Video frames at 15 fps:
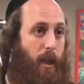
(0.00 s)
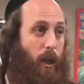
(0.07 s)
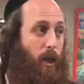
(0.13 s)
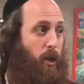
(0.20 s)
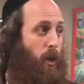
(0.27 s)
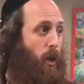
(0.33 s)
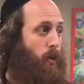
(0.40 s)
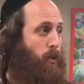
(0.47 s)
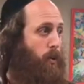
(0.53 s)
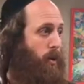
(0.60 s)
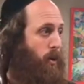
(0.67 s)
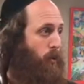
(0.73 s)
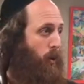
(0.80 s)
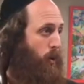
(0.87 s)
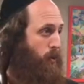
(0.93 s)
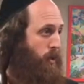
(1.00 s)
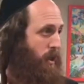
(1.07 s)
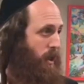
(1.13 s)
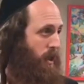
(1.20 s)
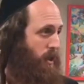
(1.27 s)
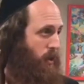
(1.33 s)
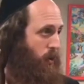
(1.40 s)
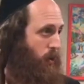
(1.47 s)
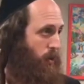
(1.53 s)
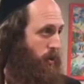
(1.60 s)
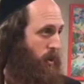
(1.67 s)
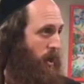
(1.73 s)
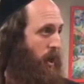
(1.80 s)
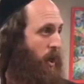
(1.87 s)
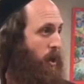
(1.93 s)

cannot go to the grocery stores,